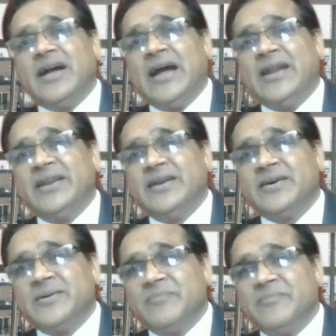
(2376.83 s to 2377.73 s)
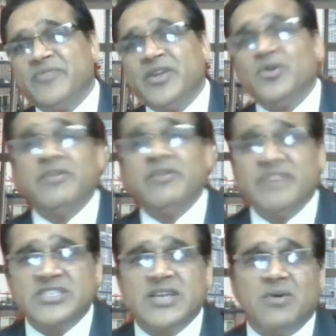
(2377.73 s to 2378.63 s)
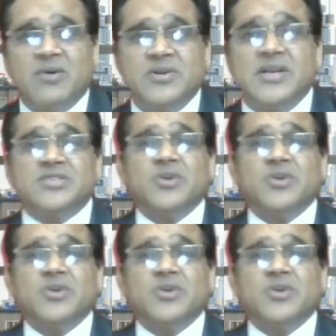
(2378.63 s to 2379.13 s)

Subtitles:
and in which cloud.